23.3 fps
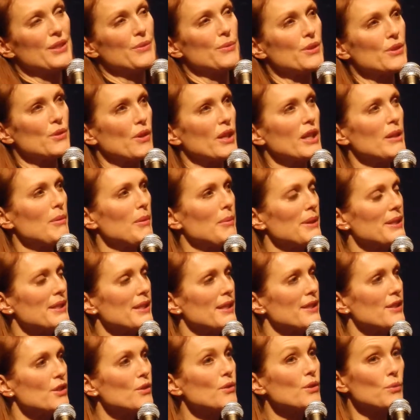is what's great about my
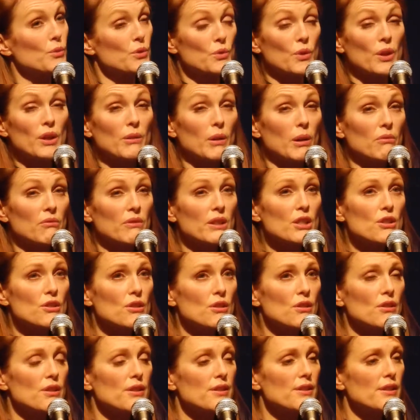son too, and what's great about
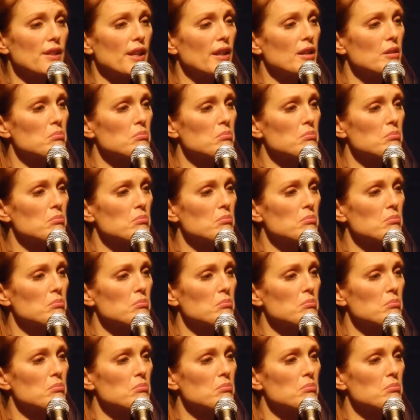Richard is